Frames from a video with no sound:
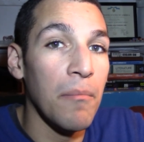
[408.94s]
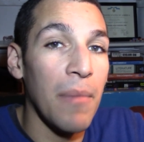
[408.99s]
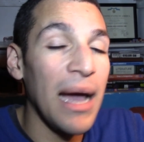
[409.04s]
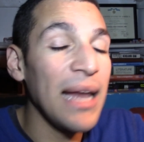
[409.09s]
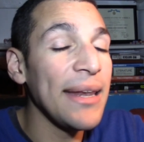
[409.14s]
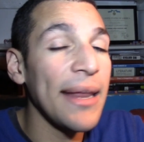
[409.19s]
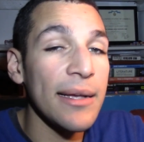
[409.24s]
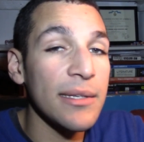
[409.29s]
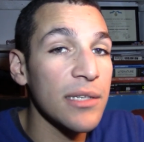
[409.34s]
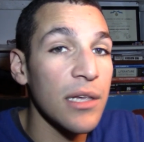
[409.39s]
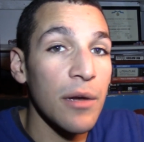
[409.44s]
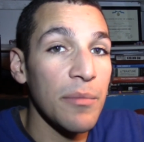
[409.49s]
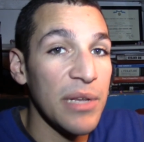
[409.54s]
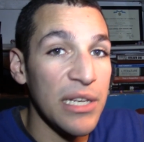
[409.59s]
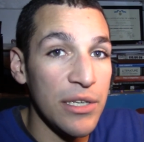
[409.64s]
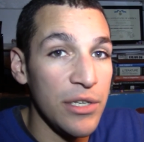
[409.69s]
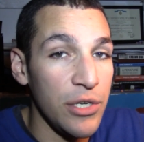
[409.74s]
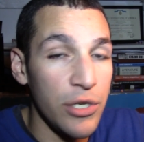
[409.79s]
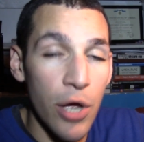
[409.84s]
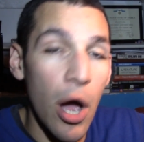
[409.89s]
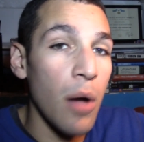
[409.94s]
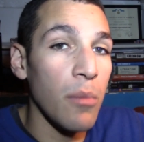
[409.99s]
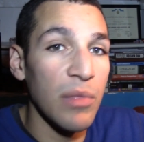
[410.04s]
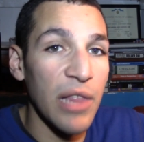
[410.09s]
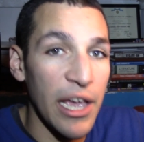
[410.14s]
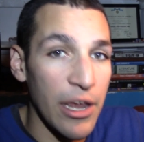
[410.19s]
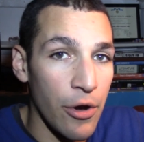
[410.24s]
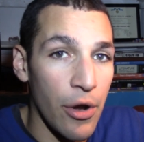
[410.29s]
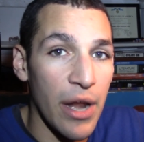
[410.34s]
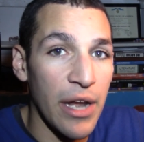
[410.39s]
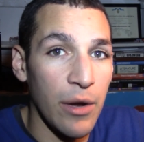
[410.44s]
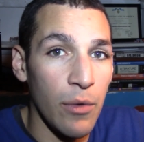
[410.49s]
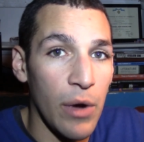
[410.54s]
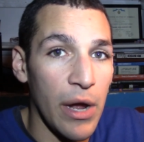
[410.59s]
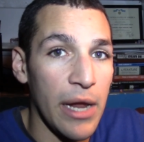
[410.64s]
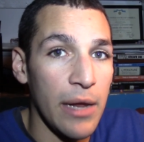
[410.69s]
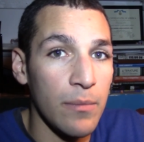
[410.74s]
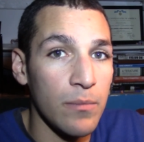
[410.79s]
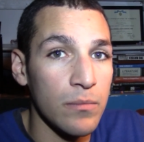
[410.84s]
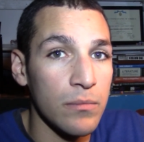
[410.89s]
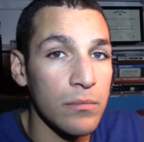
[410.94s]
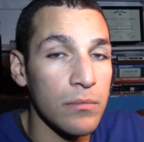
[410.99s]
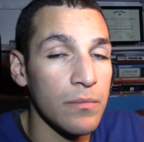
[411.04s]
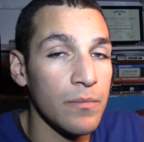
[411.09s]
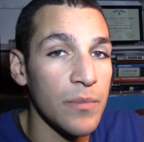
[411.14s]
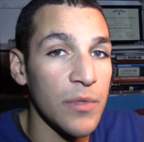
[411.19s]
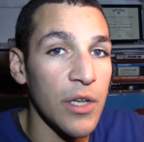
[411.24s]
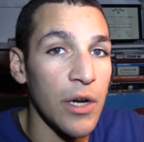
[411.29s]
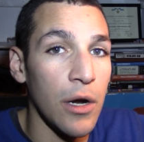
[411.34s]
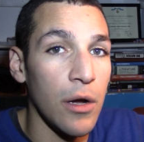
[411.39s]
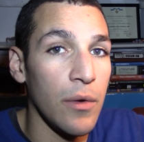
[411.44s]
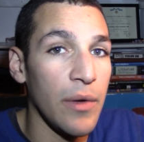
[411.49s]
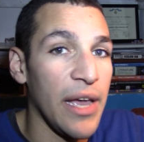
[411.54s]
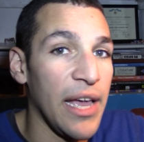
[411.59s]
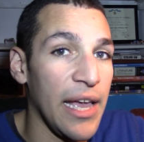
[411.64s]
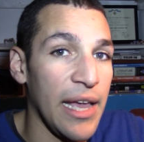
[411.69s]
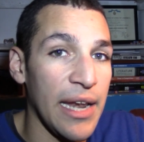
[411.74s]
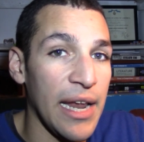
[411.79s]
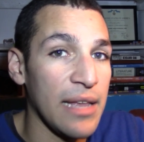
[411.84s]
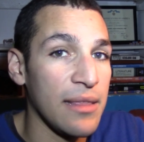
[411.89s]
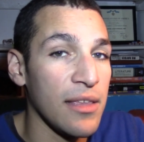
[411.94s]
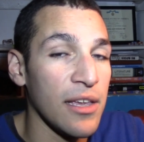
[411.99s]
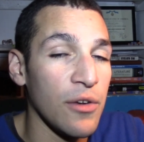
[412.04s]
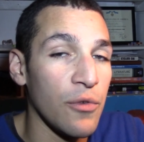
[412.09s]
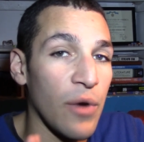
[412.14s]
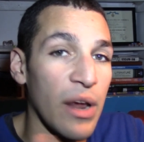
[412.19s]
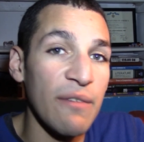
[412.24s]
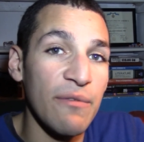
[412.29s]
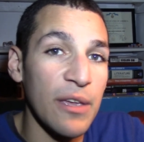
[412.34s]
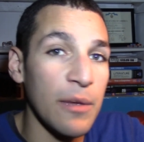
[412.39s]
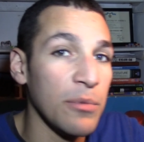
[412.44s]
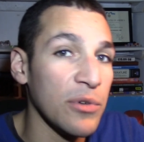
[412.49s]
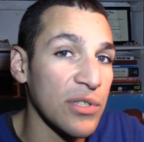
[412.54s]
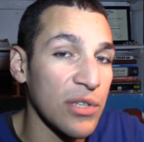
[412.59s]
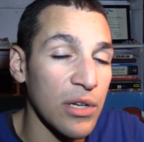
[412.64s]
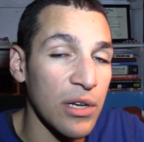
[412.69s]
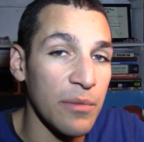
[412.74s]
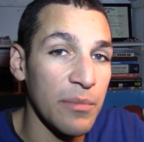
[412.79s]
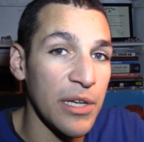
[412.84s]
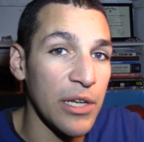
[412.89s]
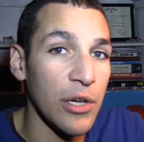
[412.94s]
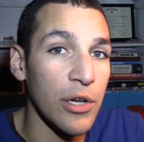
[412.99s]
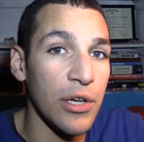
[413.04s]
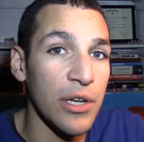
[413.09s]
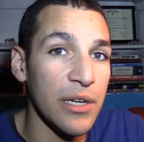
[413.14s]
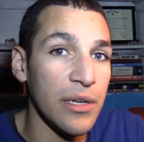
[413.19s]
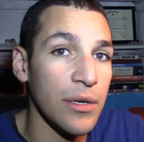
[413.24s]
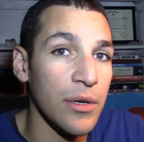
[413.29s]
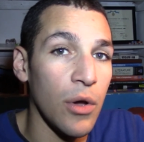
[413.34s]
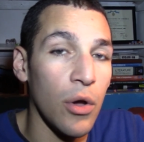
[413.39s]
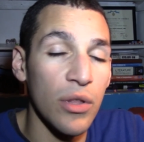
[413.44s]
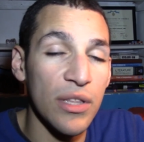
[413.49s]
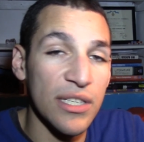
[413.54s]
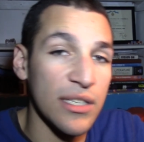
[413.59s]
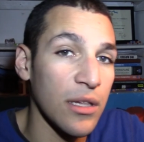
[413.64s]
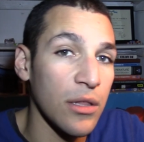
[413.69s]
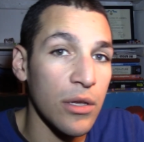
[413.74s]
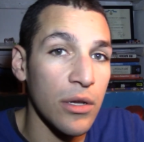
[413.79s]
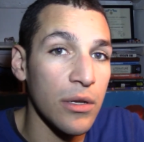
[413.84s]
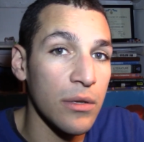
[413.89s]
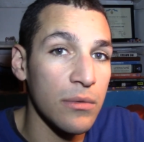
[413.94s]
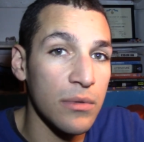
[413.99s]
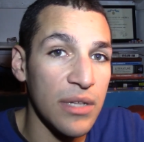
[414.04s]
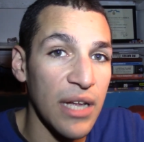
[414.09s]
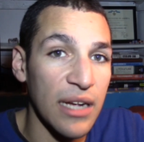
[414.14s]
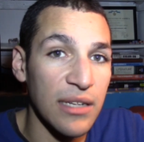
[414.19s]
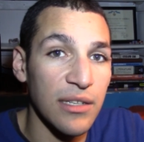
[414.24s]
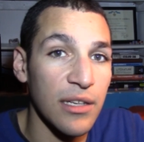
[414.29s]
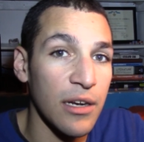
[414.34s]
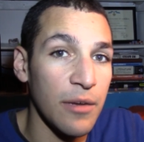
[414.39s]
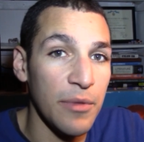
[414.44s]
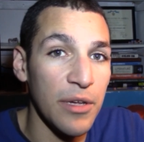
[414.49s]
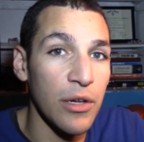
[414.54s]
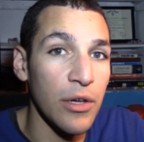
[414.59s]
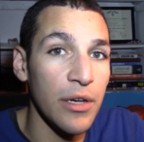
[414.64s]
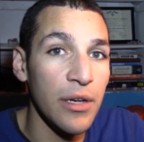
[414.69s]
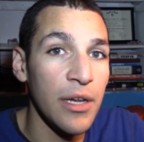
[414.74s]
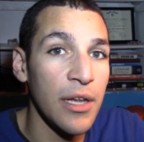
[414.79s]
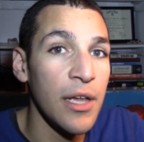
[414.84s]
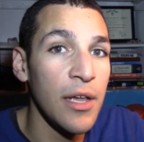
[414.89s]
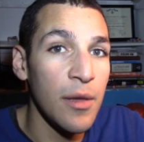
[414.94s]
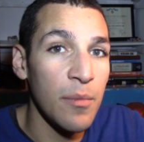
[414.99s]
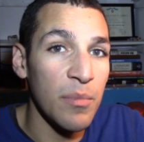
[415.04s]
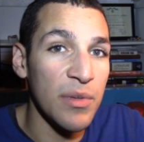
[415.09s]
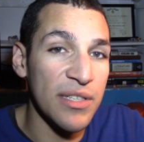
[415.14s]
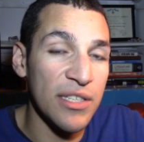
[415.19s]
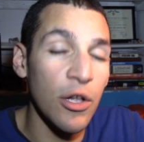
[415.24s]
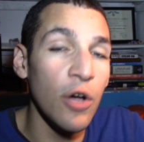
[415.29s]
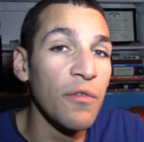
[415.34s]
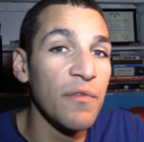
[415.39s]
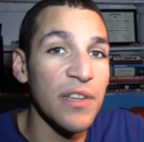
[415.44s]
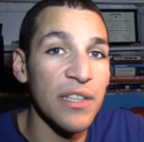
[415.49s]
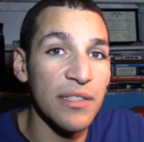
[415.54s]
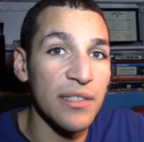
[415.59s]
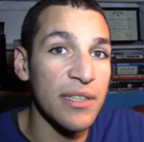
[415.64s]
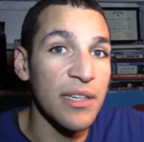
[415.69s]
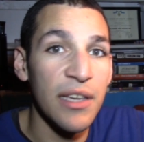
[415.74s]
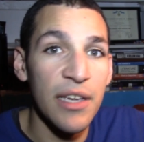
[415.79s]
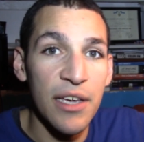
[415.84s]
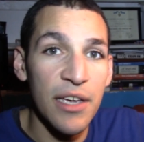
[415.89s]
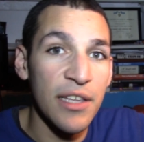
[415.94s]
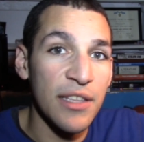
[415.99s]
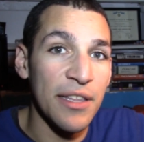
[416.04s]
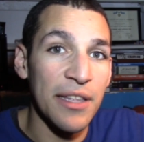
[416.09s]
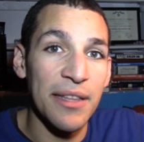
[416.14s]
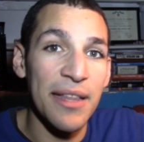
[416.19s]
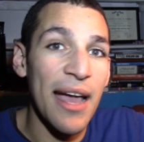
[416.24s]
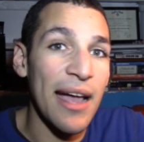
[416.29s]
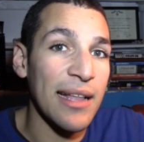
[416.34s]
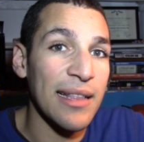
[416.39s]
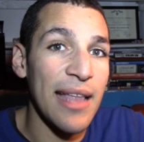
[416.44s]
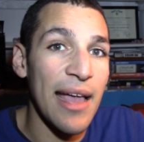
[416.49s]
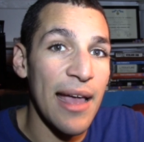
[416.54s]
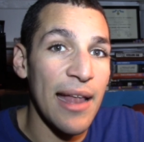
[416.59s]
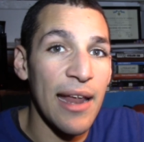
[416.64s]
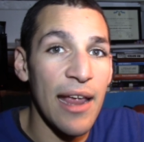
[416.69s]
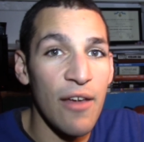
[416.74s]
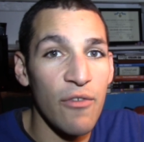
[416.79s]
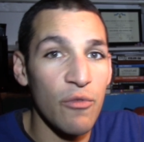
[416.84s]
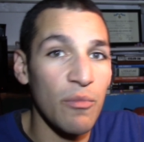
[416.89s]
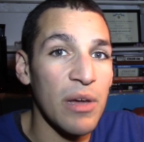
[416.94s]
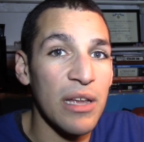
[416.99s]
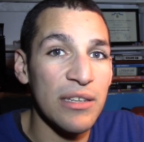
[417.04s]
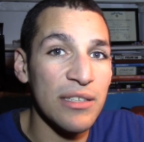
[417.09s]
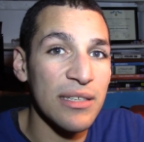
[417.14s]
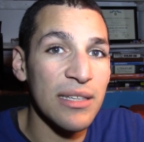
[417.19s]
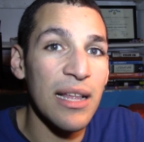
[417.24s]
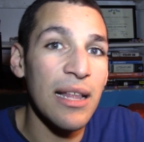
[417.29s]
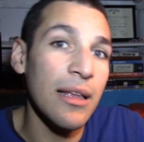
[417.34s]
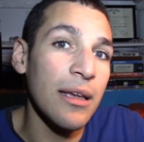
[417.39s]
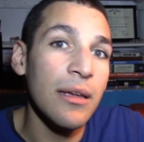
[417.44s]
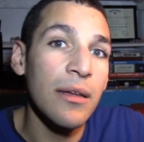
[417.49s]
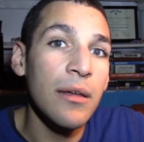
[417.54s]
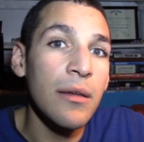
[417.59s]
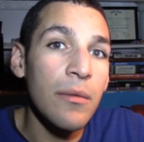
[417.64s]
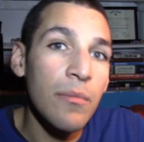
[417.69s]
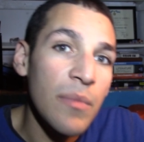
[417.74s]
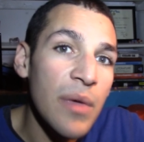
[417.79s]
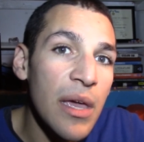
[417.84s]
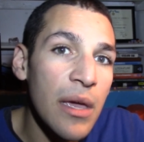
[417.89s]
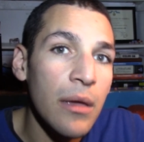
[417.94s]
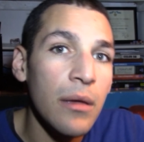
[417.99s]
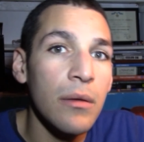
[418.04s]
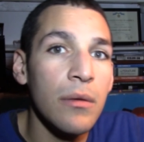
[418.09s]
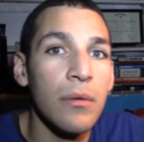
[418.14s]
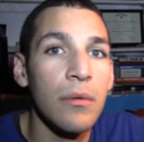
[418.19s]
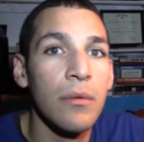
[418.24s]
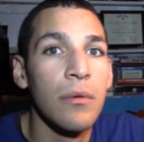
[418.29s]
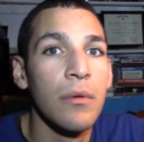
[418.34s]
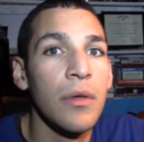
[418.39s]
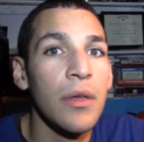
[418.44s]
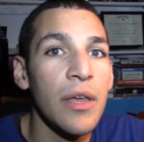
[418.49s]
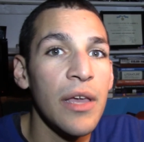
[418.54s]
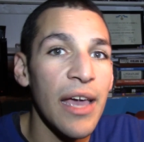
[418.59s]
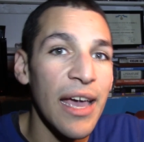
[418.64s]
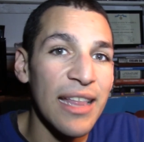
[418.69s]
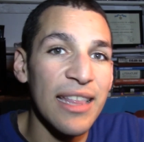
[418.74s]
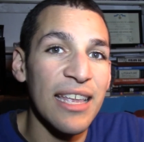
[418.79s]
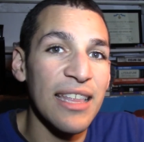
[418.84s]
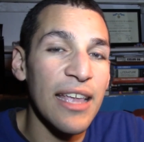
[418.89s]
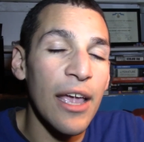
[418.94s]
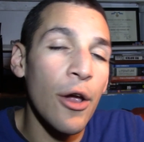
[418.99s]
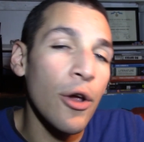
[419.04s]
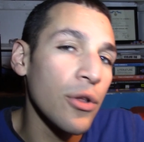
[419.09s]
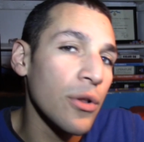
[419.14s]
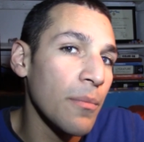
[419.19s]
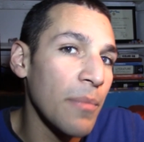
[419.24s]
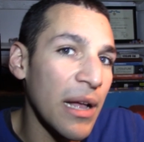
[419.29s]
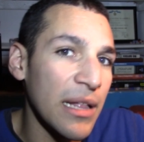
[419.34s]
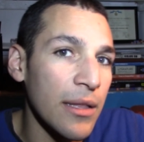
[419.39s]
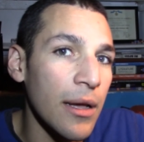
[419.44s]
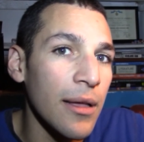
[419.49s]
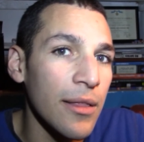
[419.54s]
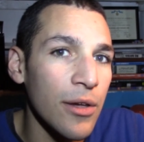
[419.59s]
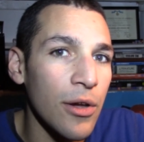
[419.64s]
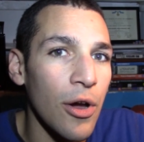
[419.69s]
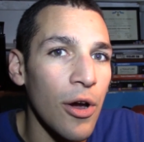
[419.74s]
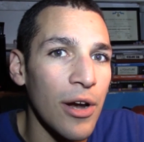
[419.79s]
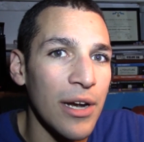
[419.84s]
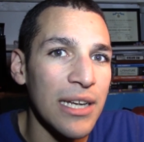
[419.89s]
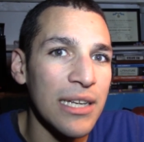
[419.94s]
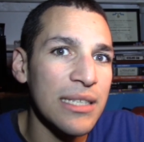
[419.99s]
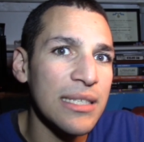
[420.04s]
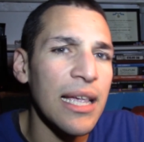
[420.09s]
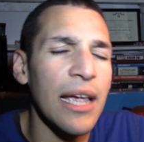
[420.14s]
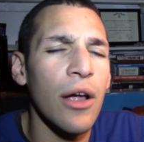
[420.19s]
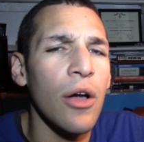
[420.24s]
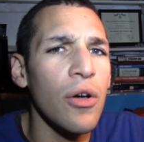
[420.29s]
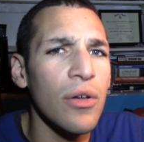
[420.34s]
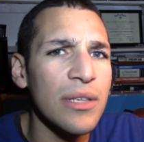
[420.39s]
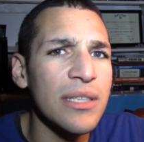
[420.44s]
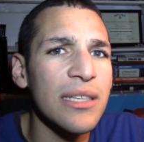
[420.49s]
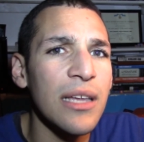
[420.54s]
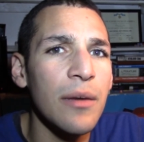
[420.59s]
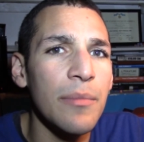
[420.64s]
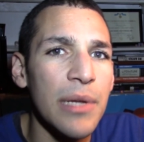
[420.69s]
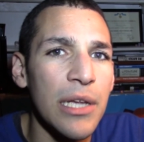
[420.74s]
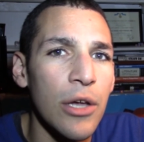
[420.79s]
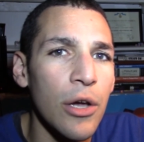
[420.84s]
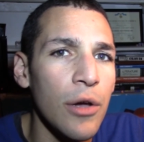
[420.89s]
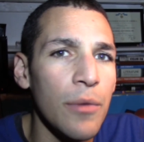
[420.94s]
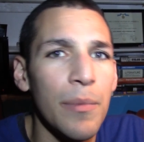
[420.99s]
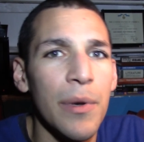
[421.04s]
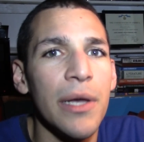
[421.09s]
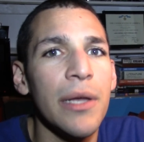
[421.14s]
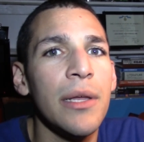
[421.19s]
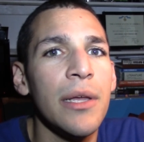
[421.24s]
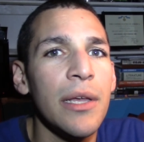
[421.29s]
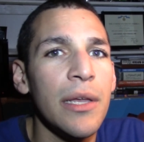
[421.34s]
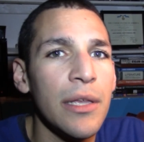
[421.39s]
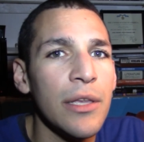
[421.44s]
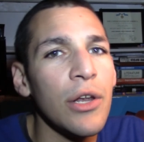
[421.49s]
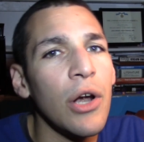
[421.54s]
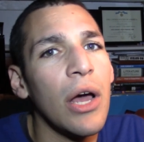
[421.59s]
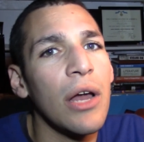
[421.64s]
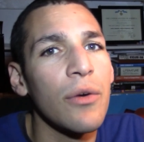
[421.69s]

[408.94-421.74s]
deck's gonna be dumb later anyway. You know, and I think Gravekeepers are gonna be good, and all these other decks are gonna be good. But Sylvan's, the deck that everybody's just kind of like meh, and then they heard about the other card and it's like, oh, it's gonna be good, but you know, I